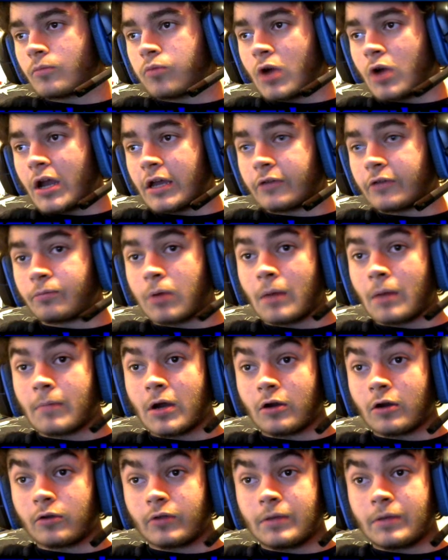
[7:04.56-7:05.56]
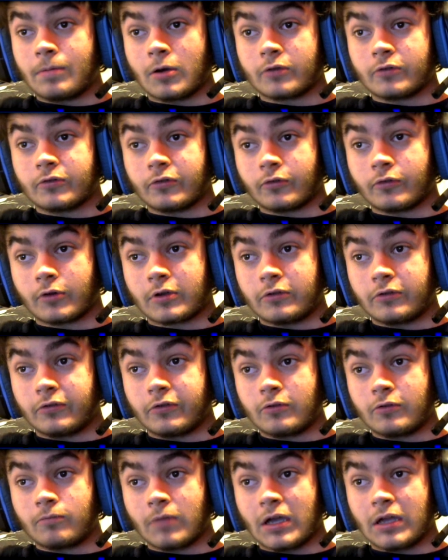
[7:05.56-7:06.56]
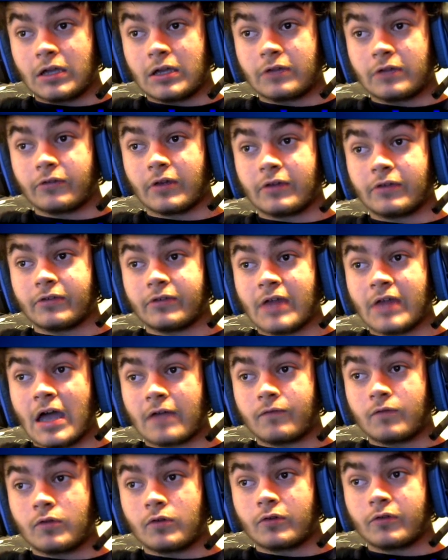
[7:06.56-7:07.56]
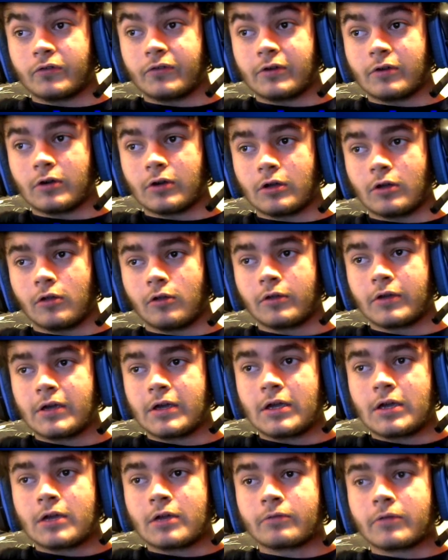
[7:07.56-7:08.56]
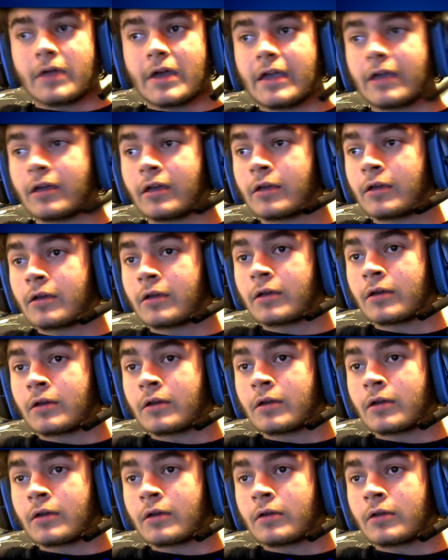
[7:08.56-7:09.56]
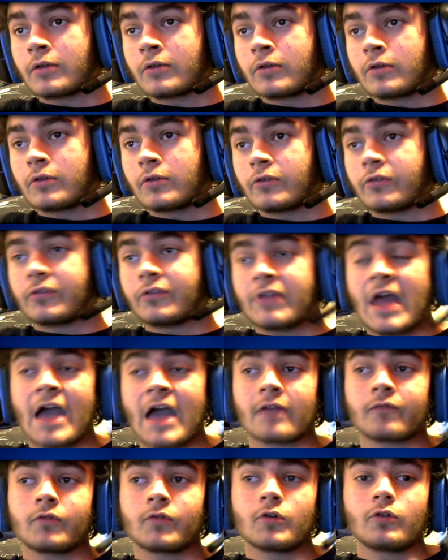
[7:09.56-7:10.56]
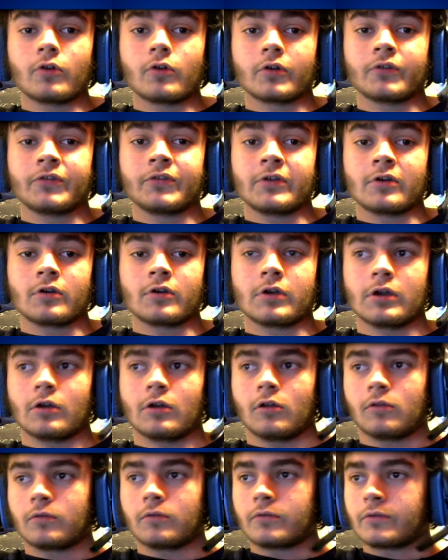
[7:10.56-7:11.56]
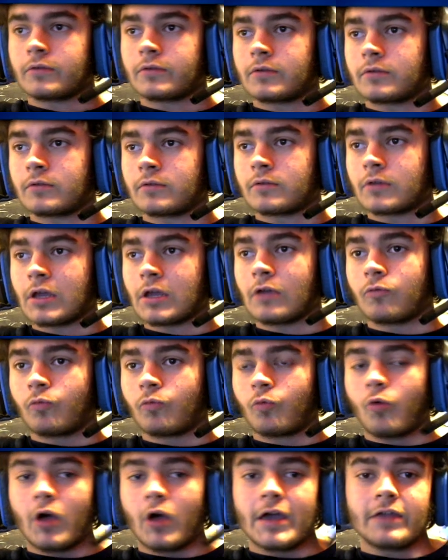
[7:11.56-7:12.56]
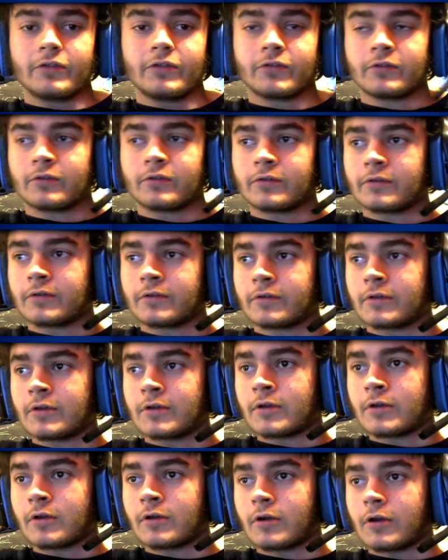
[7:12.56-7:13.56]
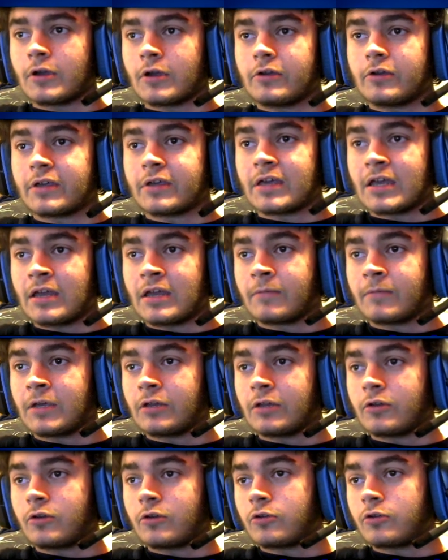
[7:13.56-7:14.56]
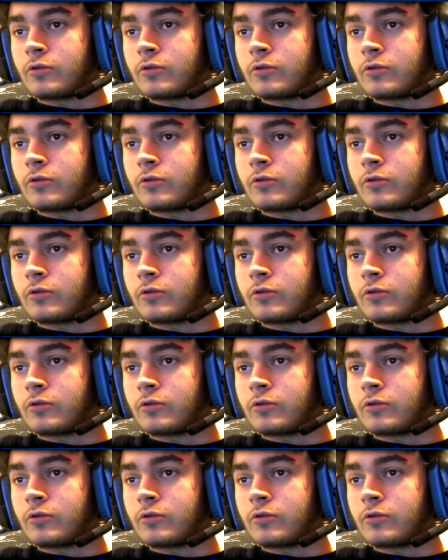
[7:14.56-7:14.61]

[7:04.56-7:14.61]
Products primarily purchased or consumed by kids, like snack food or cereal. Like, snack food or cereal. Like, what? Are you kidding me, dude?